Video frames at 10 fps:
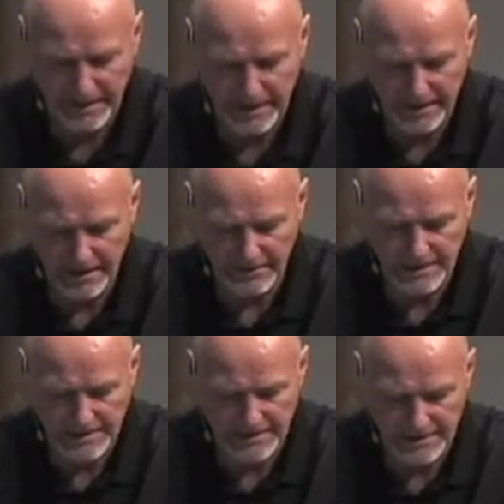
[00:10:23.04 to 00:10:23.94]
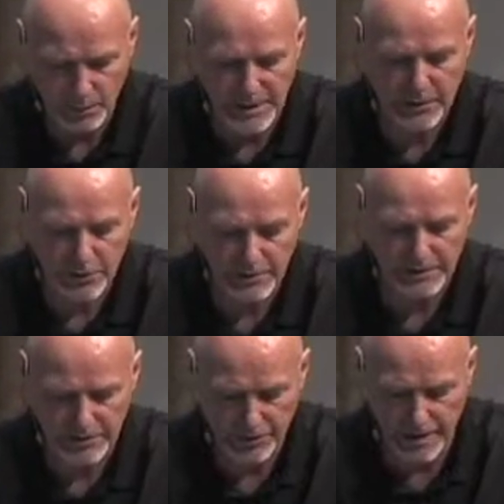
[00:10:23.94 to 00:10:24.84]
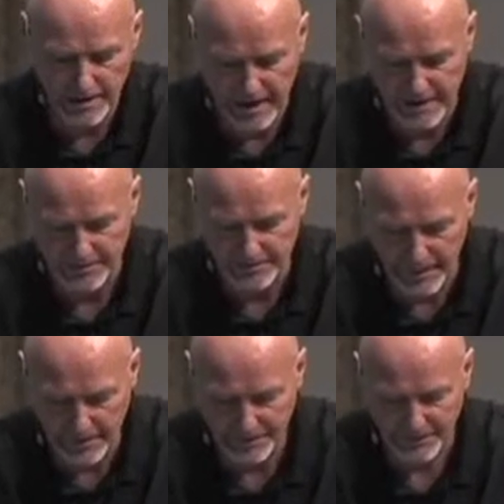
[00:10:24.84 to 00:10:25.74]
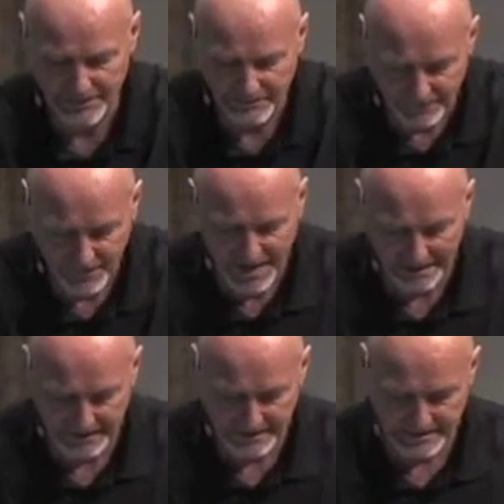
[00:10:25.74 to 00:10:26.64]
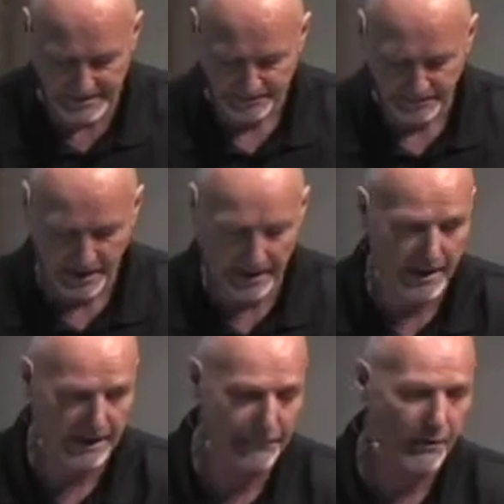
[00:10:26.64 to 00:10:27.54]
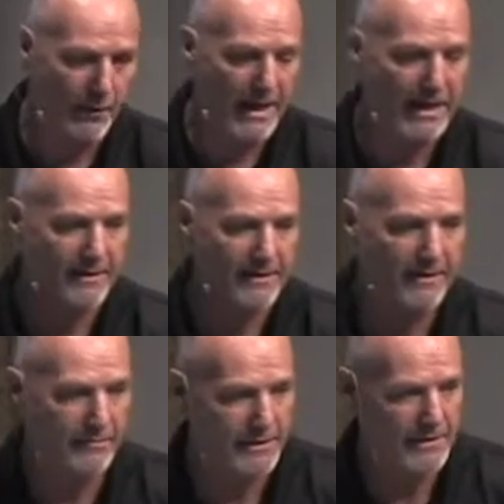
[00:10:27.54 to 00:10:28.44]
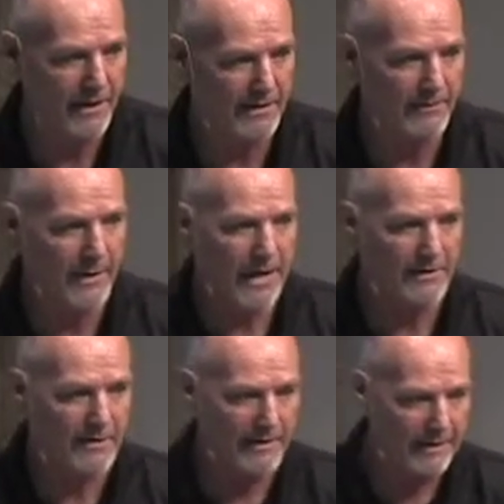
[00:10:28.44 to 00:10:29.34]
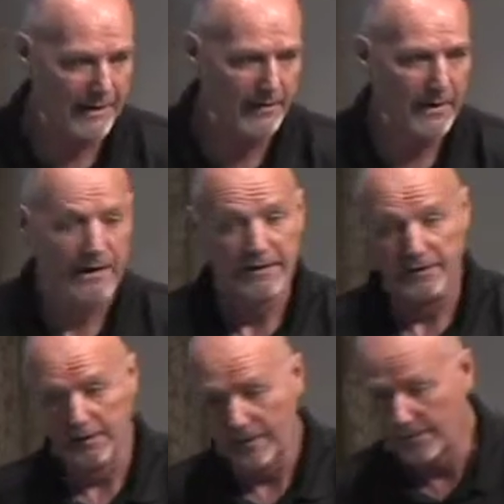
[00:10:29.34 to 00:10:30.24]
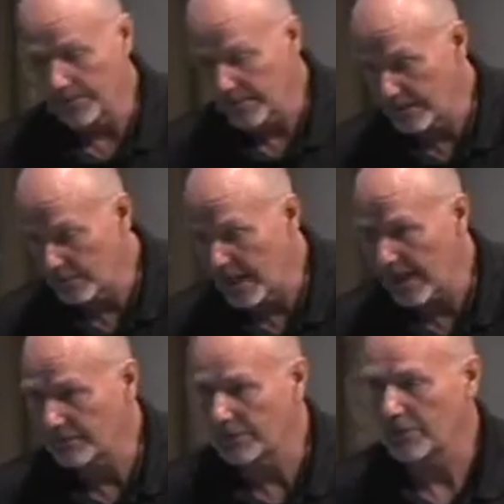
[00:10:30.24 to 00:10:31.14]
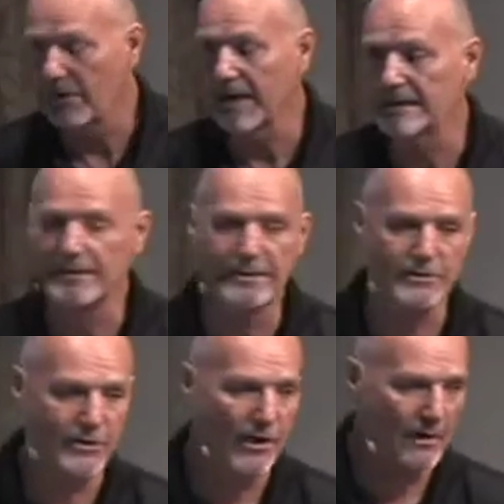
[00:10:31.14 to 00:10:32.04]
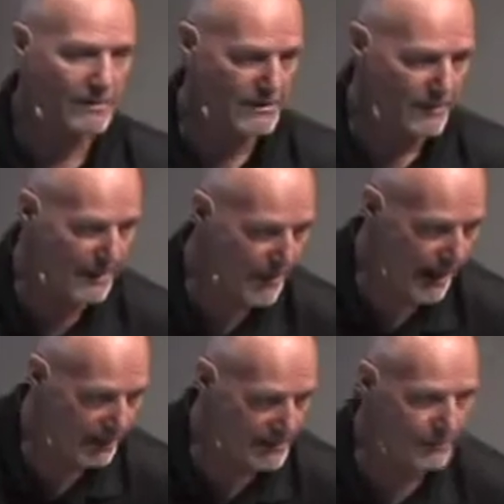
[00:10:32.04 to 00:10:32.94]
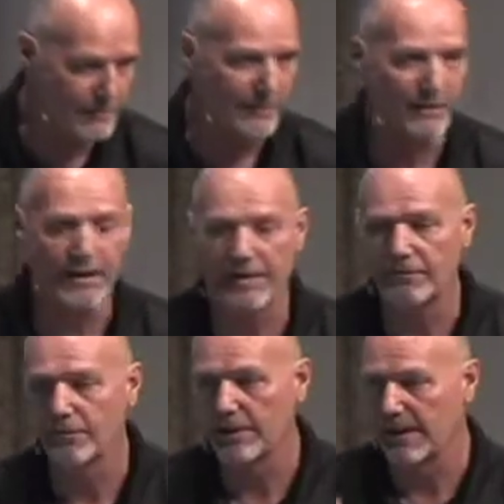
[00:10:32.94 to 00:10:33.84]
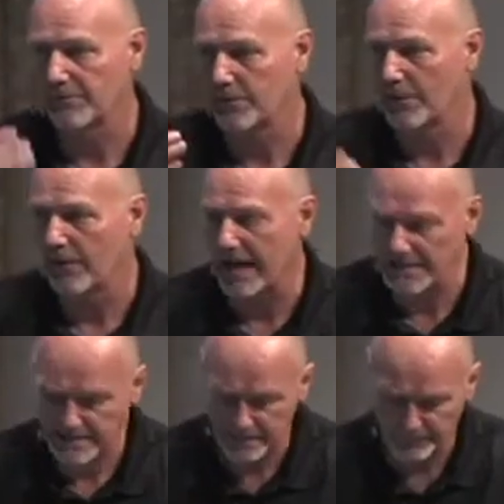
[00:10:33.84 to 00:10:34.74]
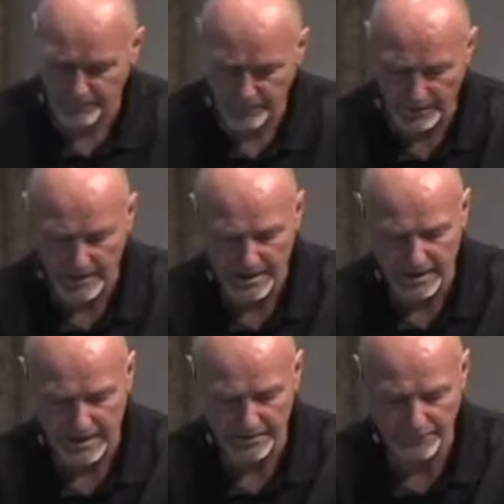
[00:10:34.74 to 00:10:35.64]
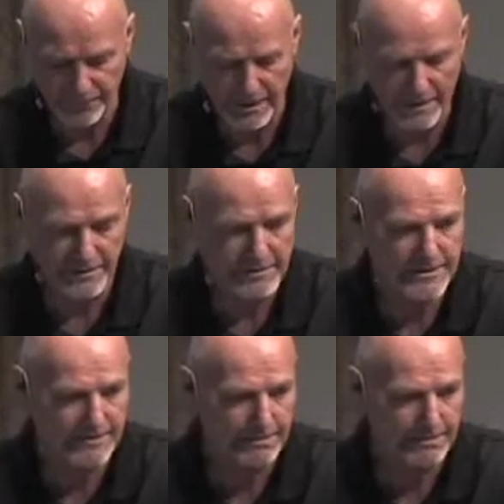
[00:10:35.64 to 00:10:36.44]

NIV says, We who are strong ought to bear with the failings of the weak. And we talked about, again, the liberty we have in Christ that should always be balanced with the love that we have for Christ and for, uh, for others.